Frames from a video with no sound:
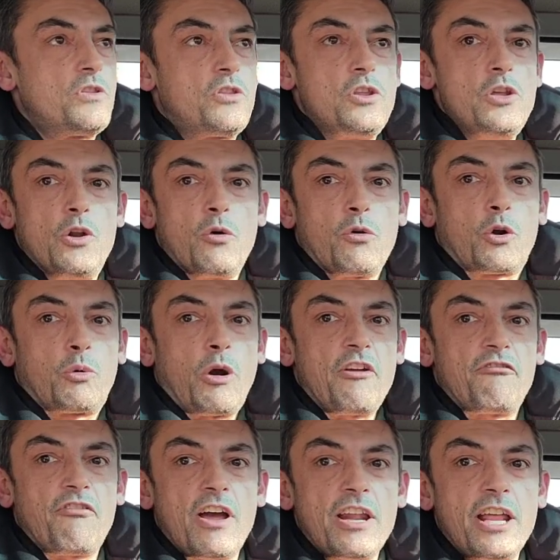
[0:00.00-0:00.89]
you know,
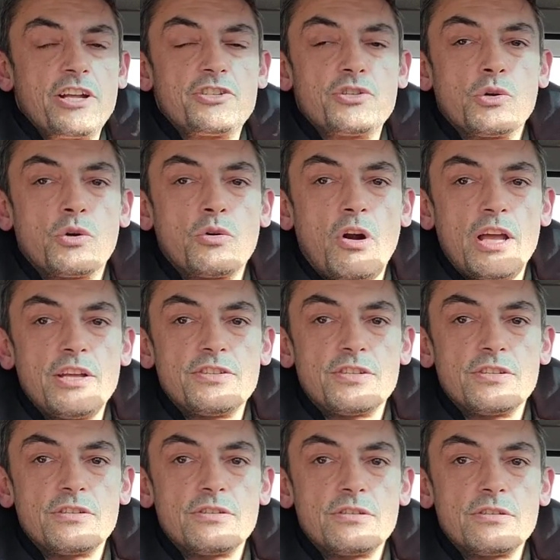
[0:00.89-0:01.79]
great financial
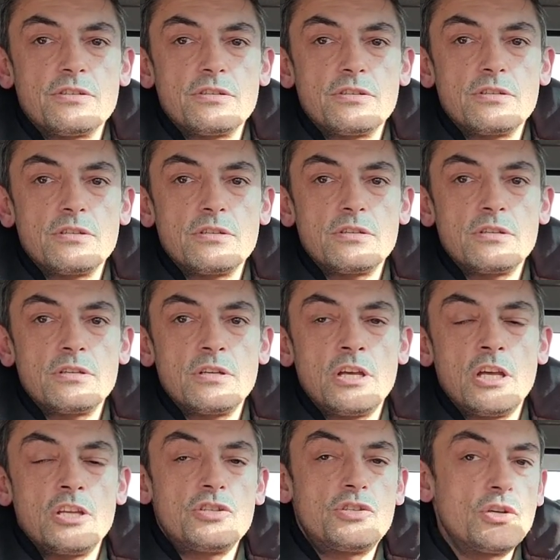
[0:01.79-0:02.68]
crisis.
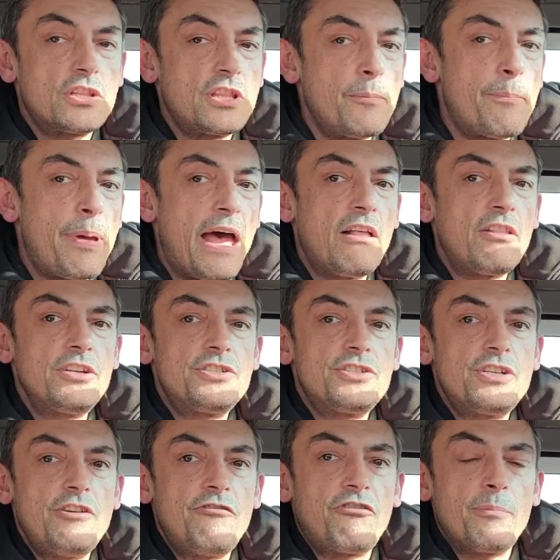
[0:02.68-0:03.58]
Took the balance
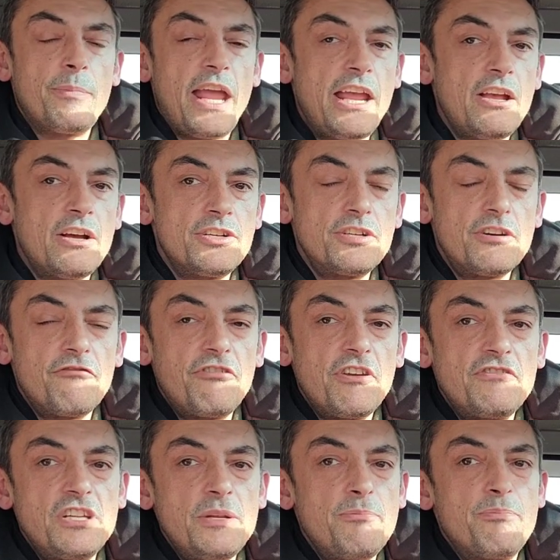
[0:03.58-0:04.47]
sheet from
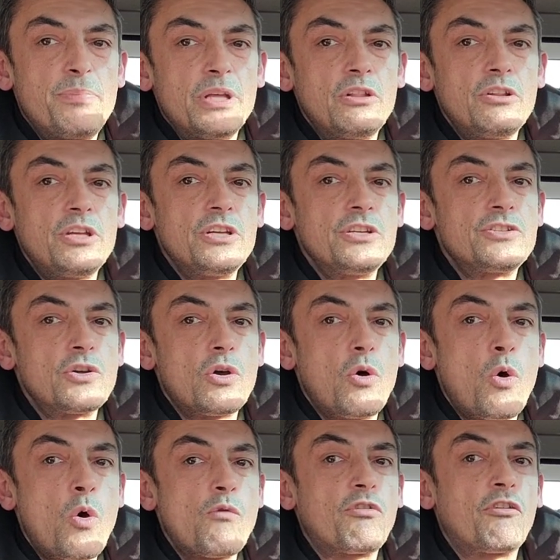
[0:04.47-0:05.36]
$850 billion to
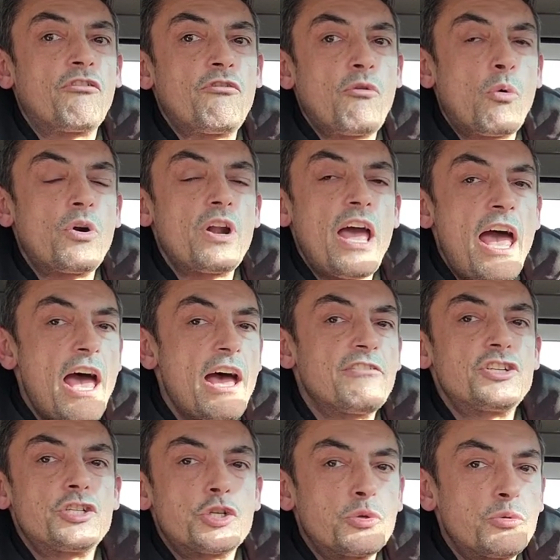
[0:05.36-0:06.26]
over
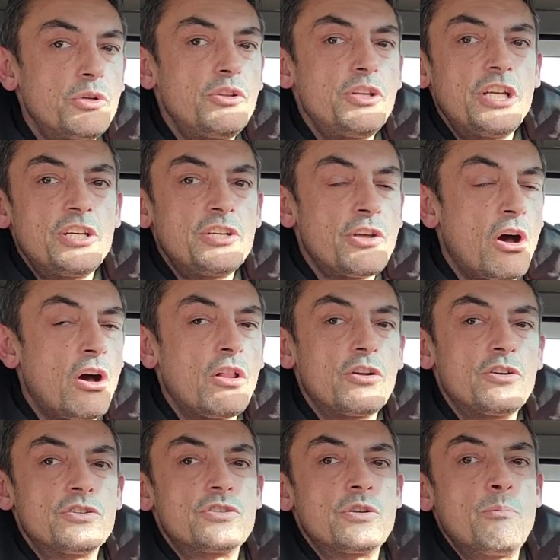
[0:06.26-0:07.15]
$4.5 trillion
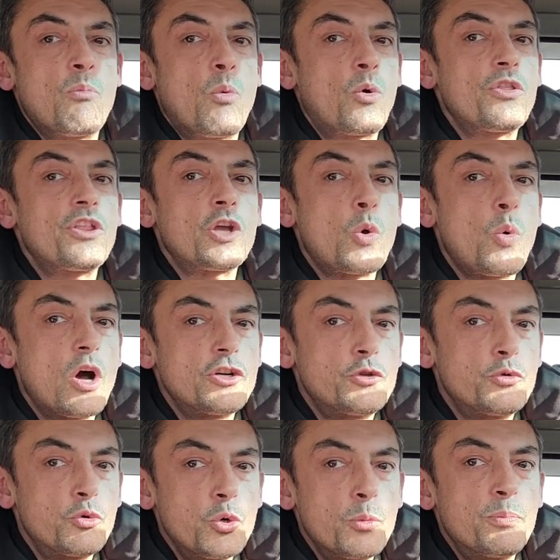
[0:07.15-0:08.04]
and more than
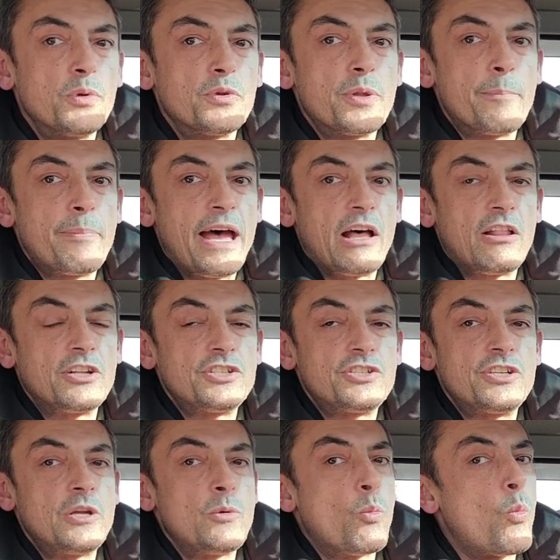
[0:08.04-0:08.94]
quadrupled the balance
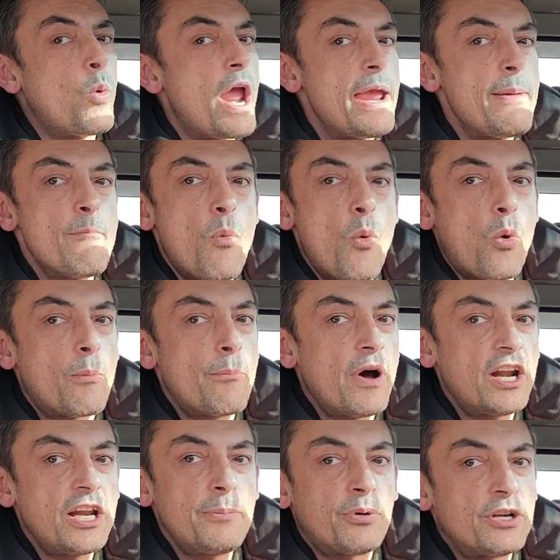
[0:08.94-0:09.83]
sheet. Way more
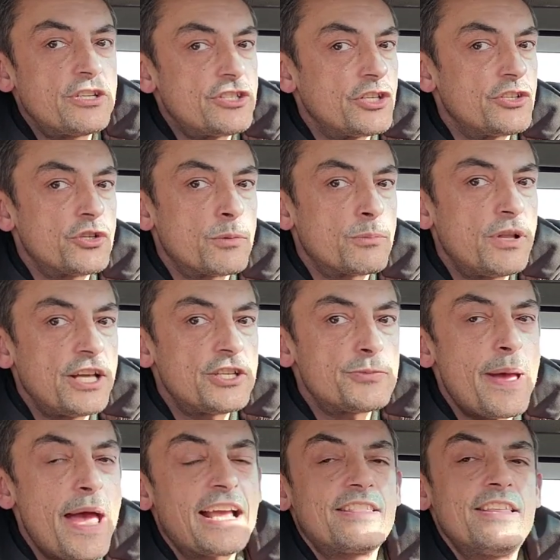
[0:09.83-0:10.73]
money printing took place
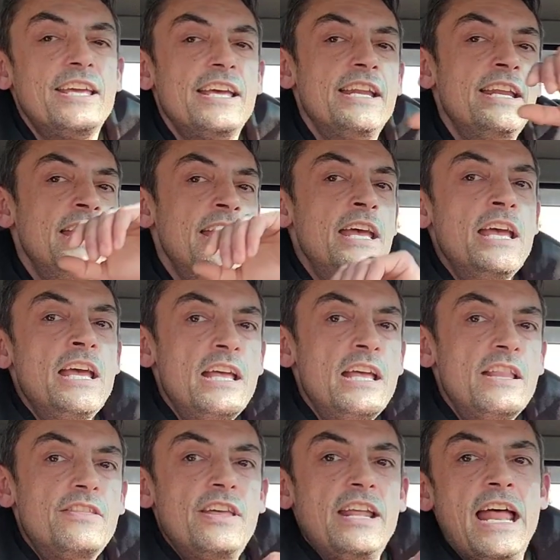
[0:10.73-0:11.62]
back then
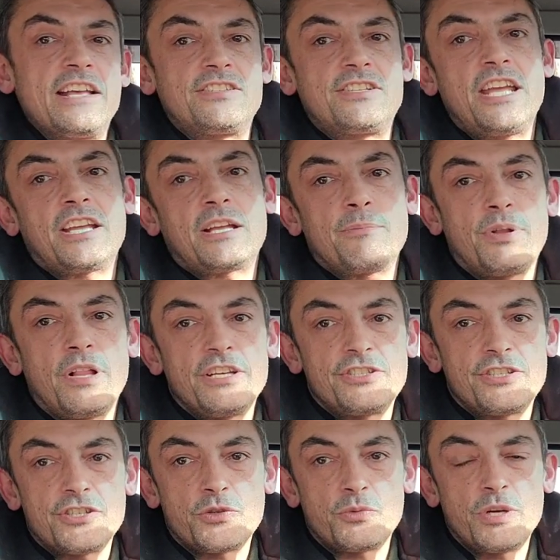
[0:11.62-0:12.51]
than has taken
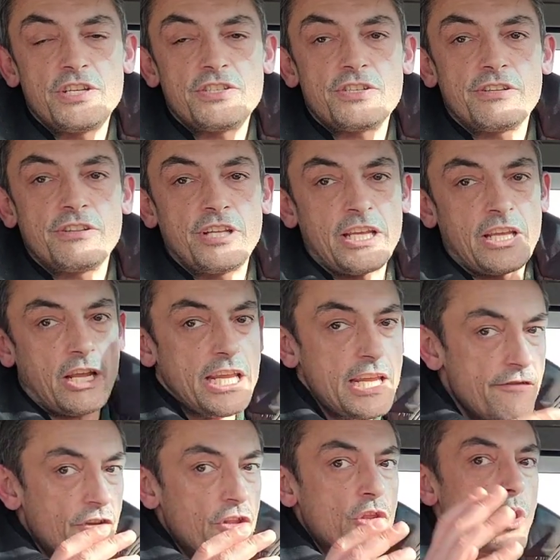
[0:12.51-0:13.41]
place this recently.
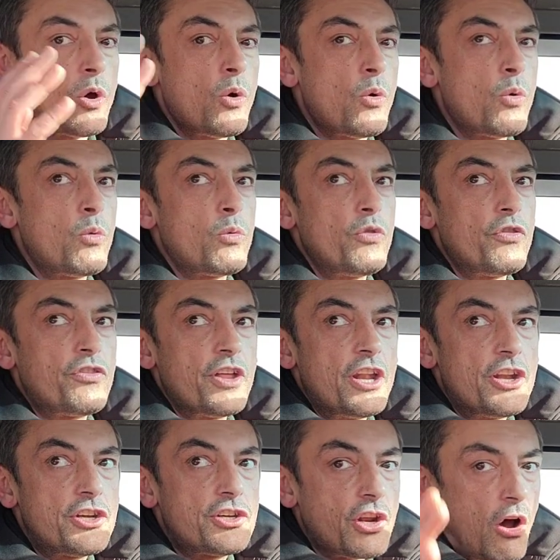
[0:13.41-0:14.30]
Even though
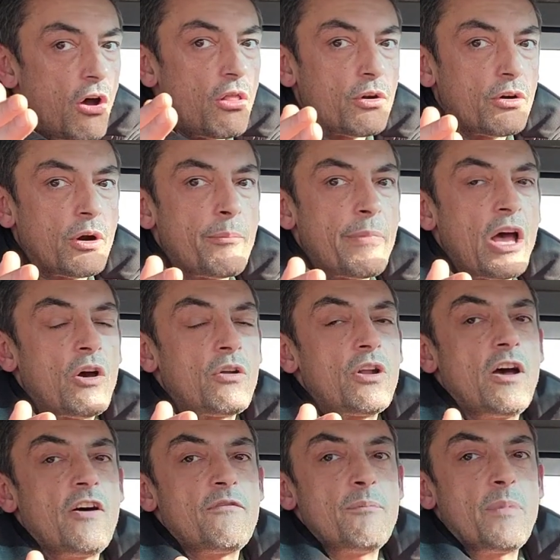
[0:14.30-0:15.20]
the dollar
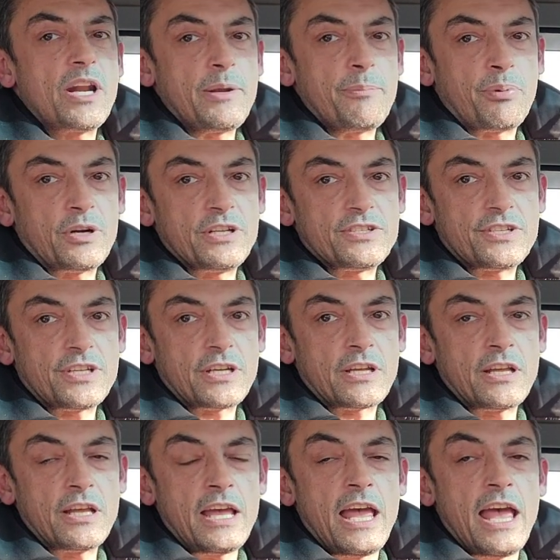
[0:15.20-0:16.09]
amount of money
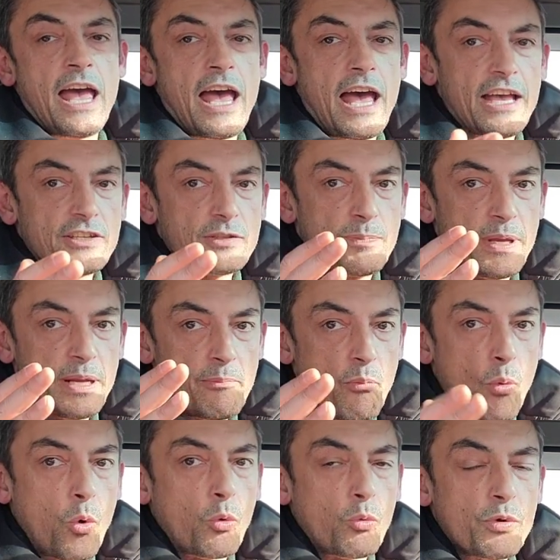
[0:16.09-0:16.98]
printing has been
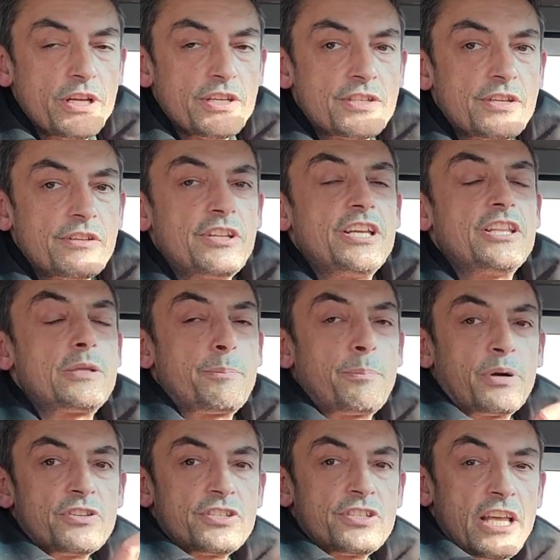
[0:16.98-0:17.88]
more recently, the
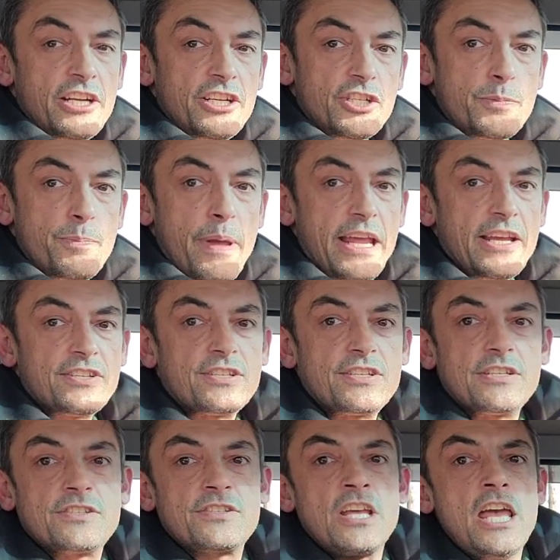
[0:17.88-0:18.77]
percentage
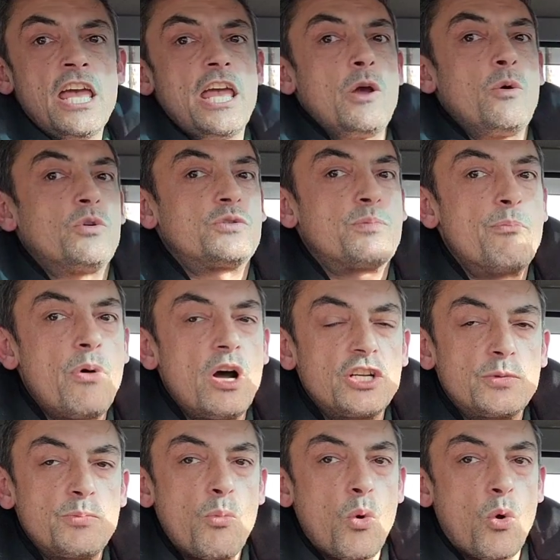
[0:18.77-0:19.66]
basis, it was
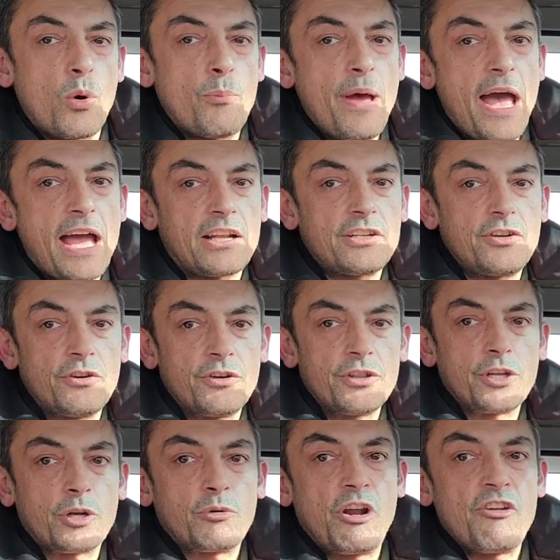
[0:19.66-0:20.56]
much more back
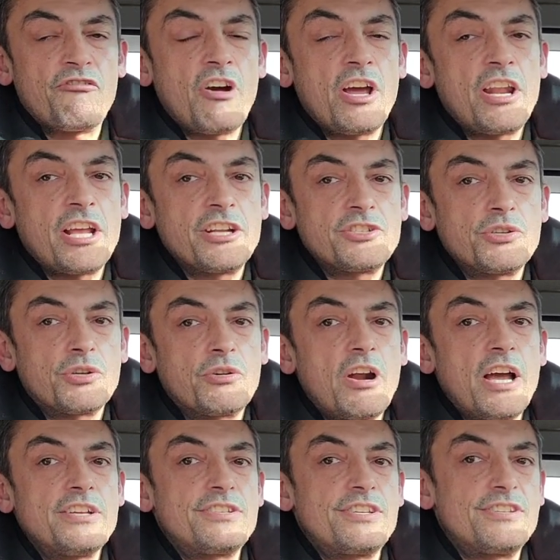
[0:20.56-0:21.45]
during the great financial
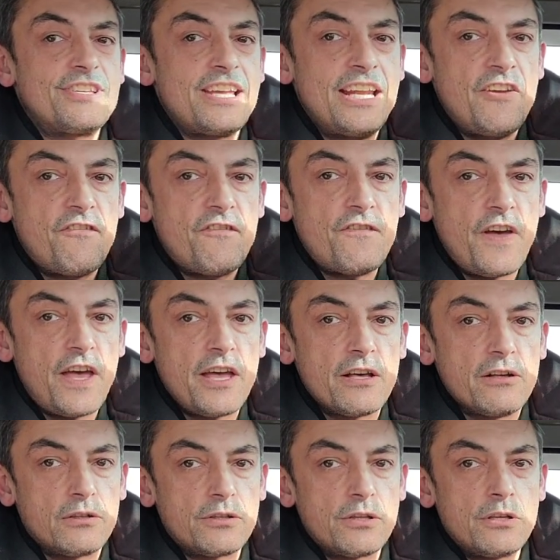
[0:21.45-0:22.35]
crisis, and it
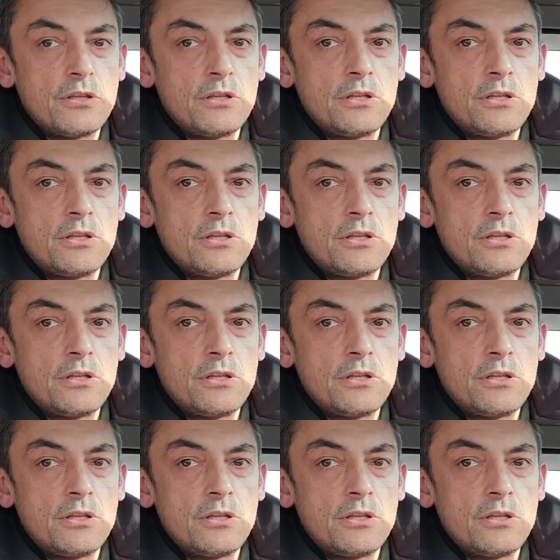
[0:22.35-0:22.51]
failed.